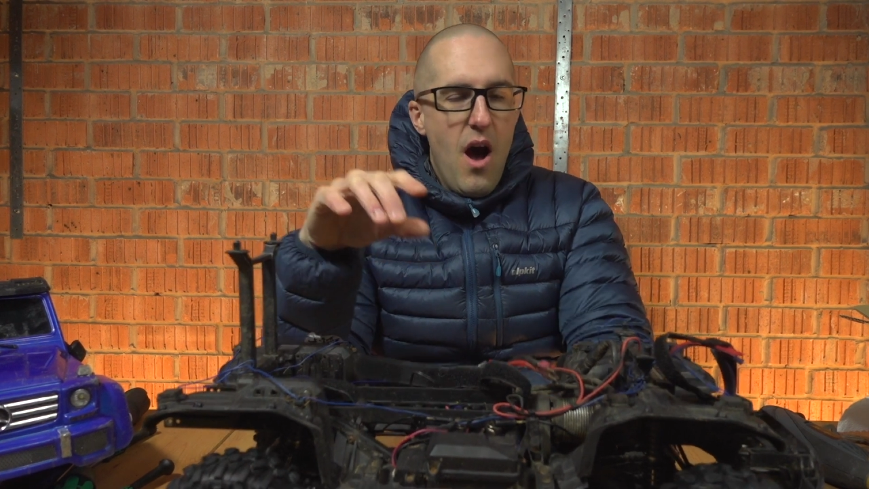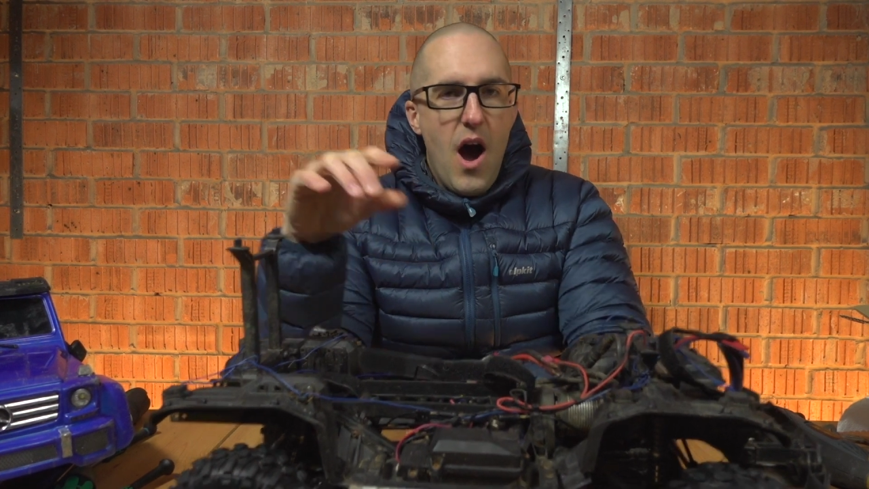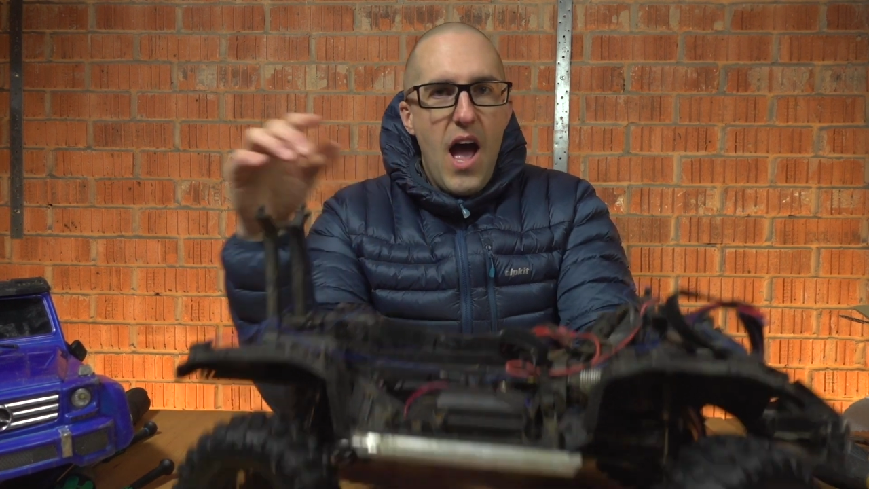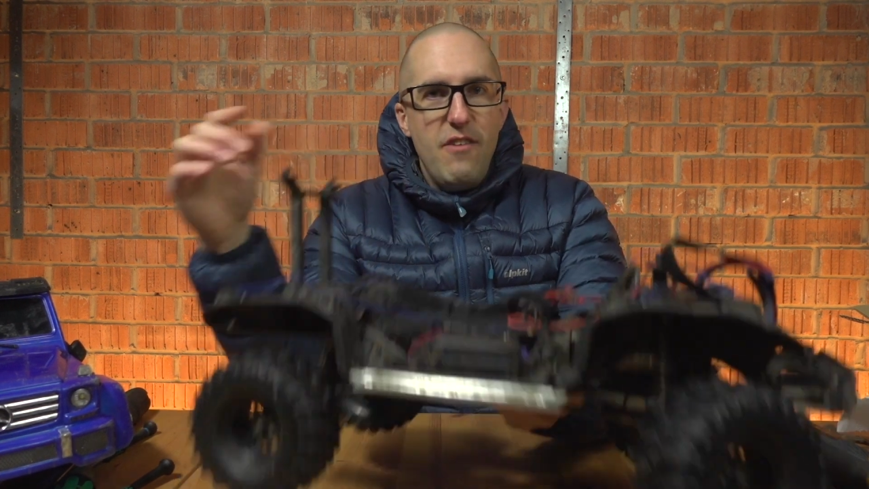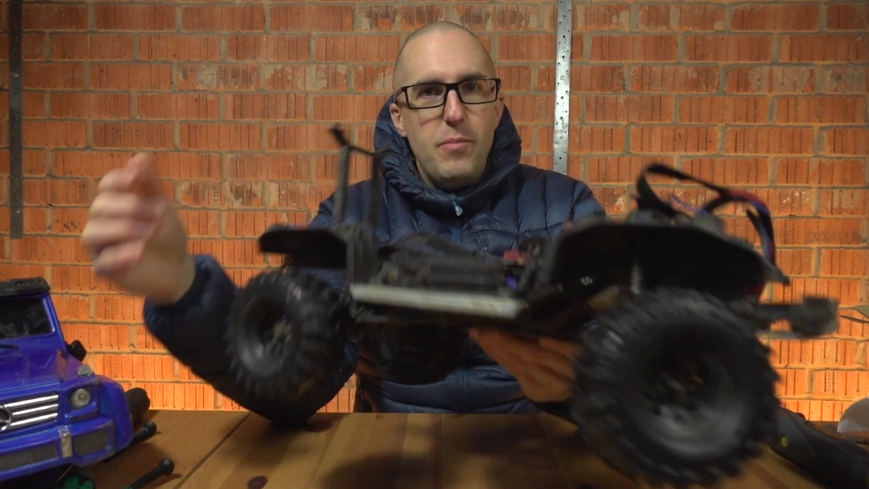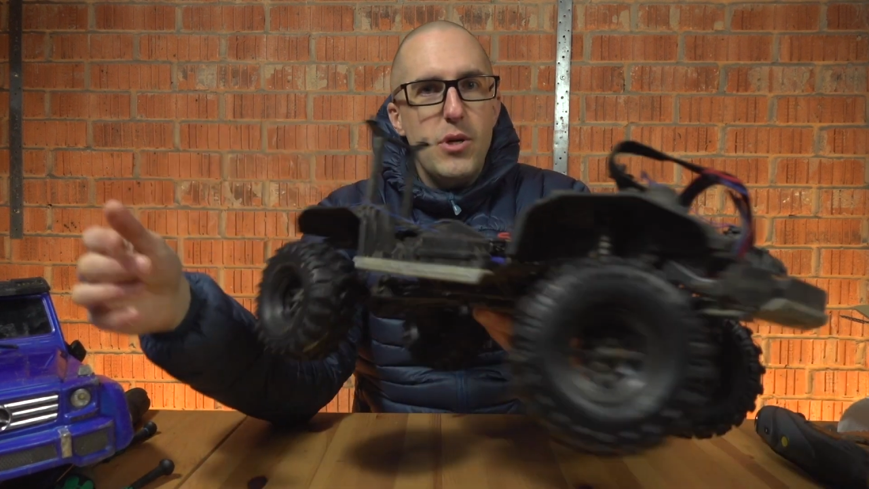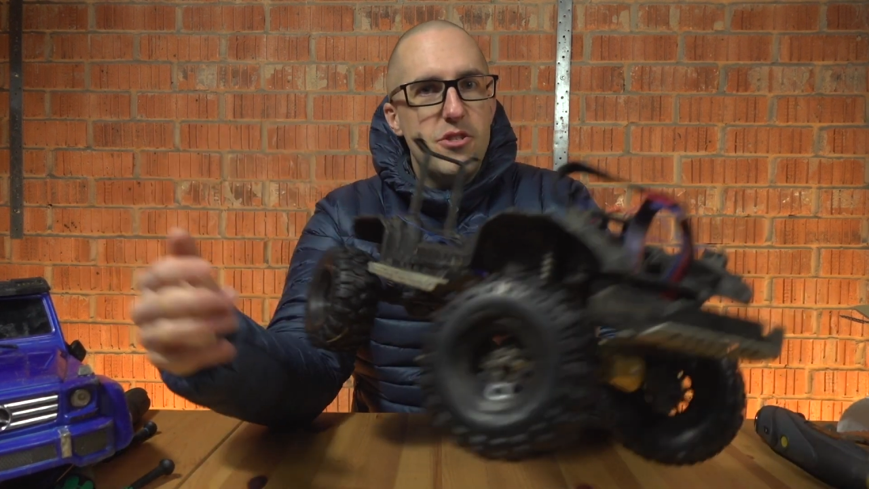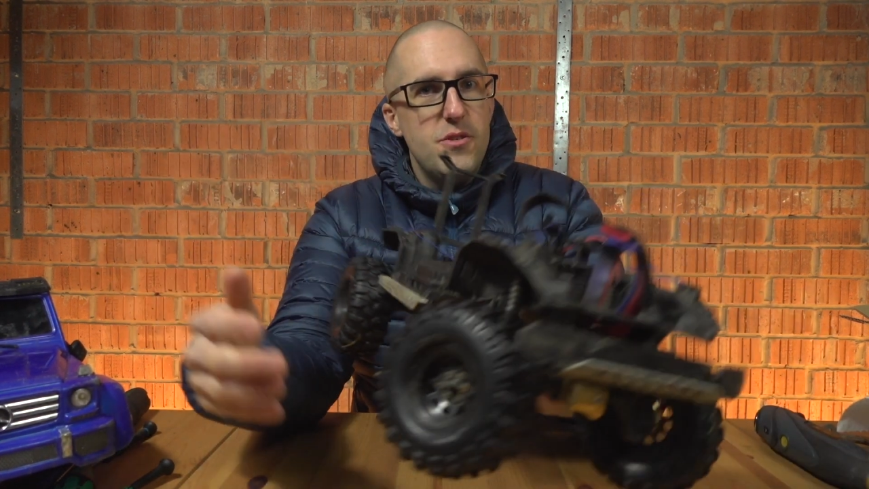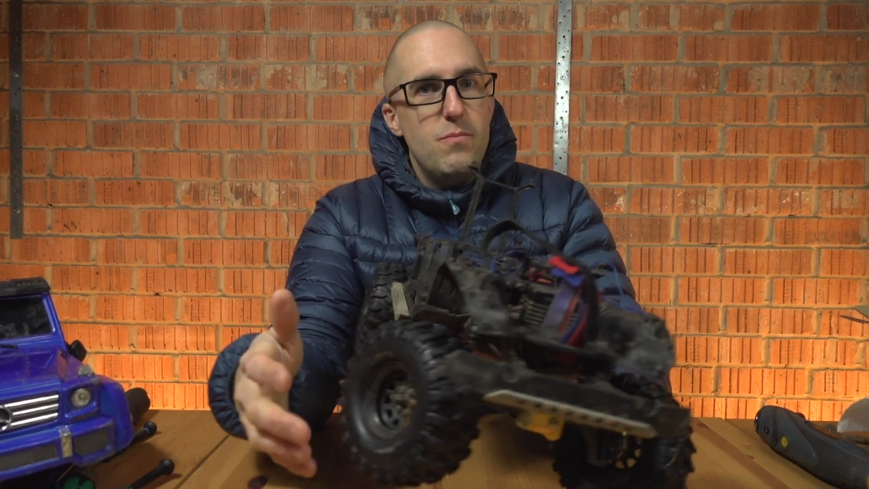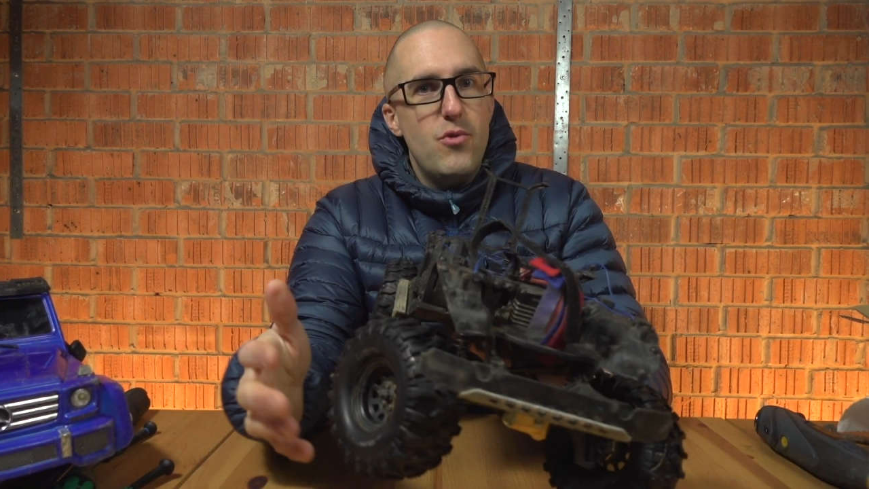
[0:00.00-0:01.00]
I have put
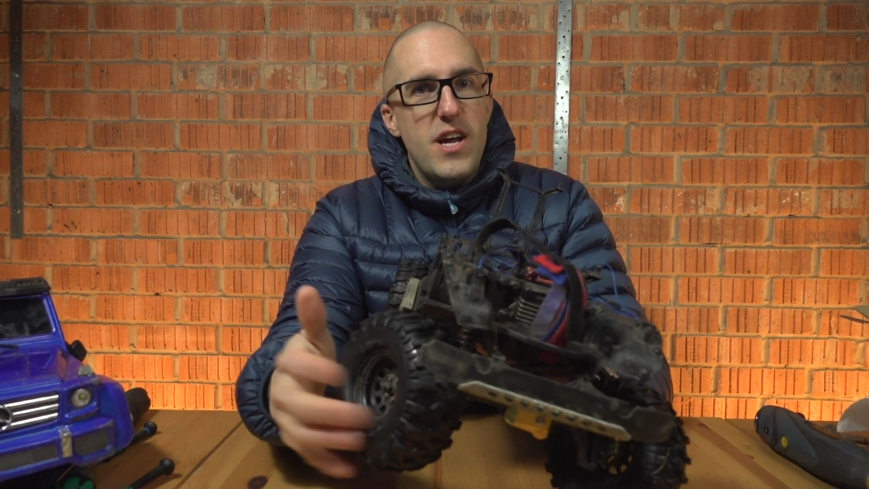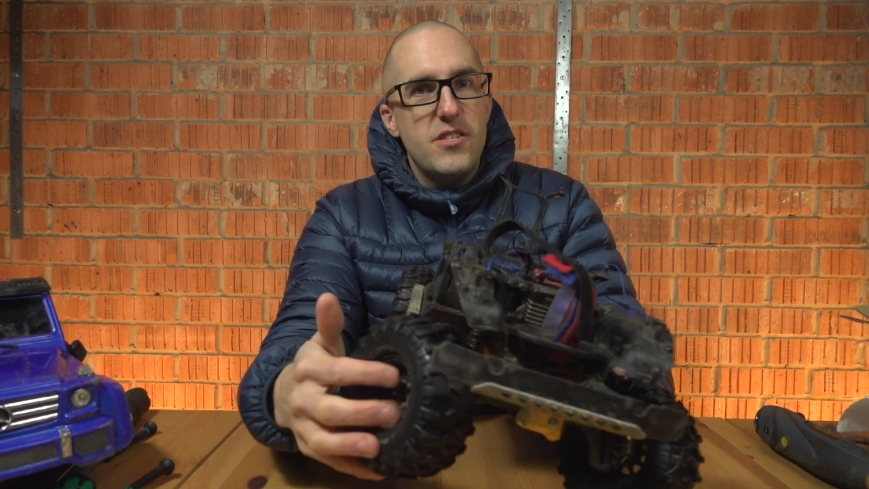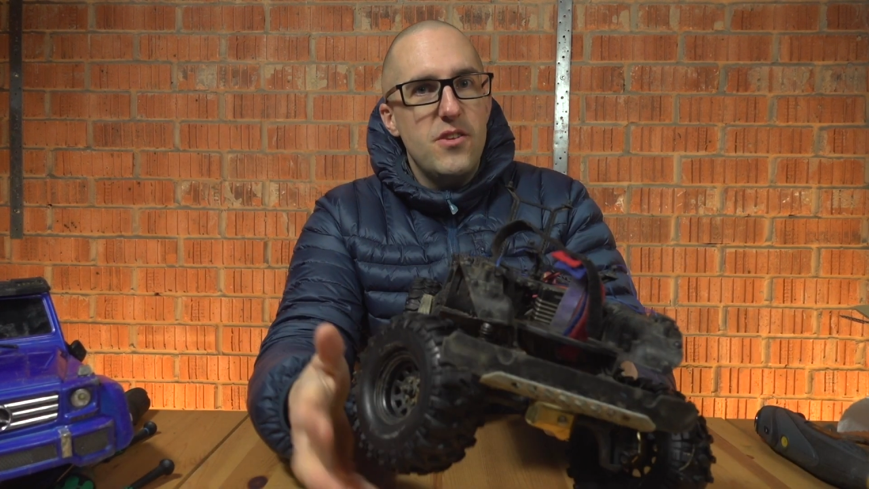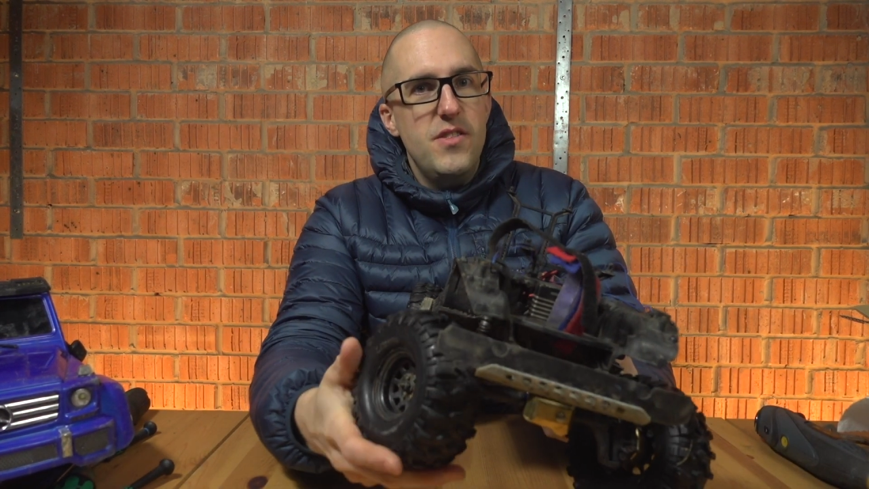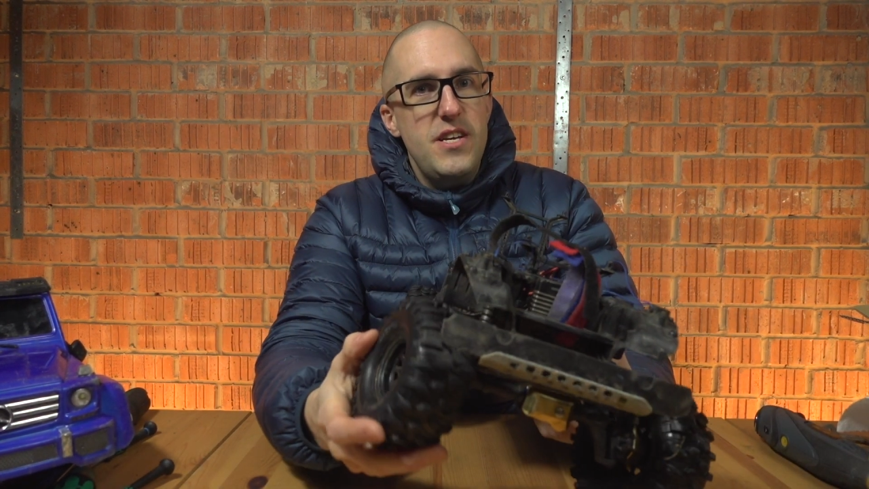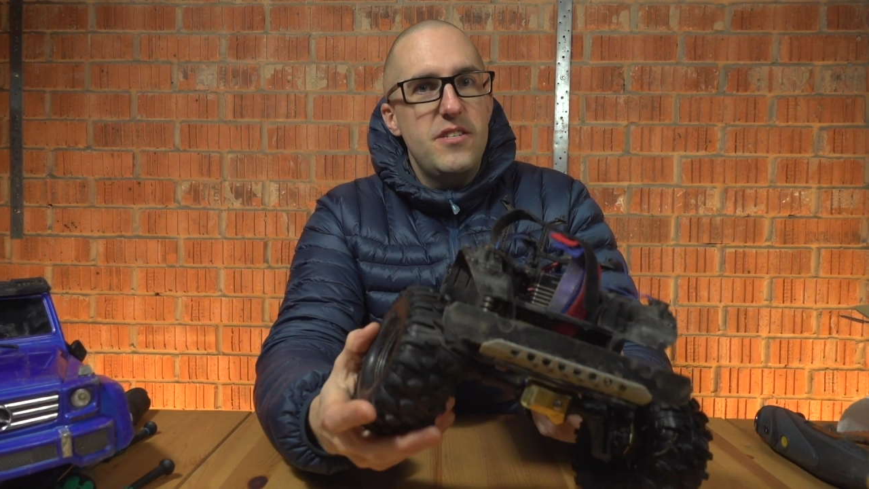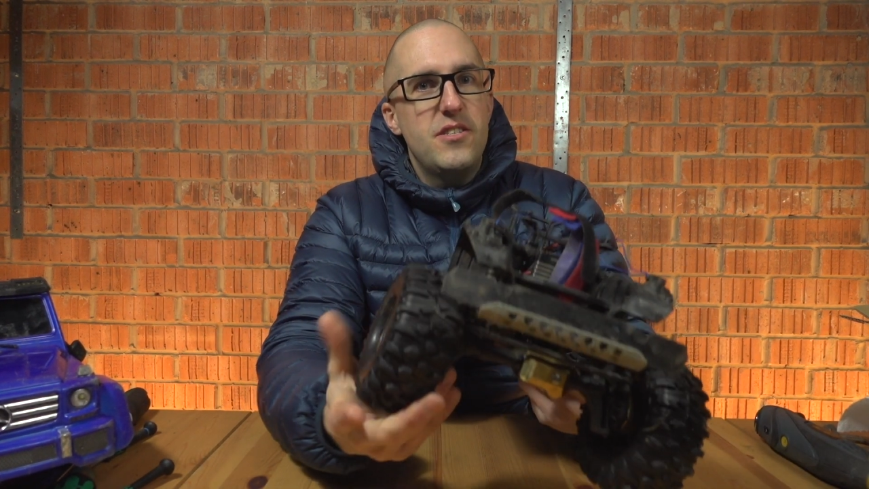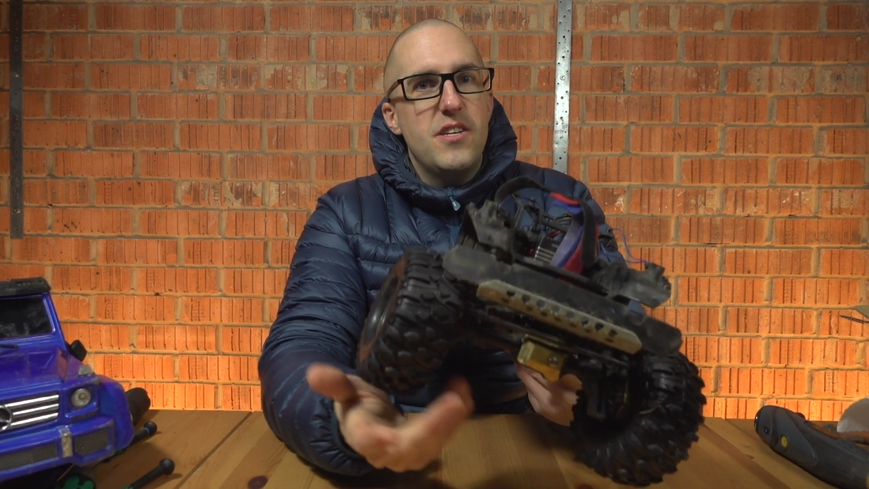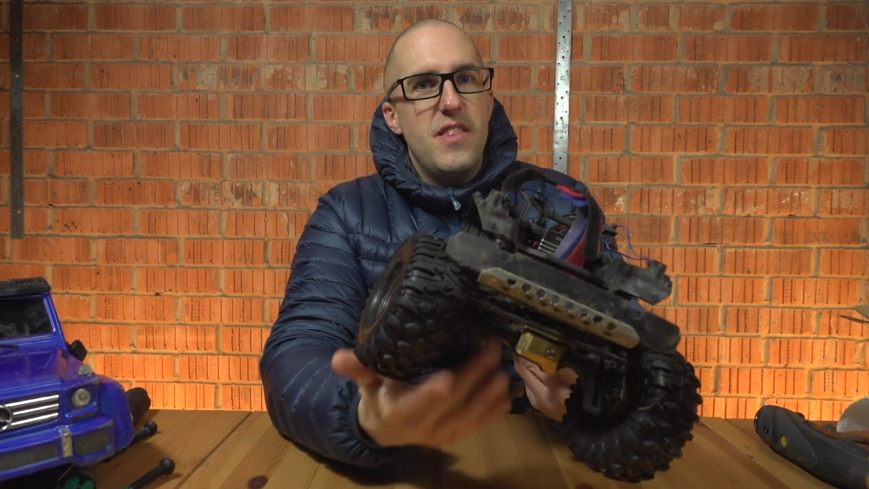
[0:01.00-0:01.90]
some brass on this,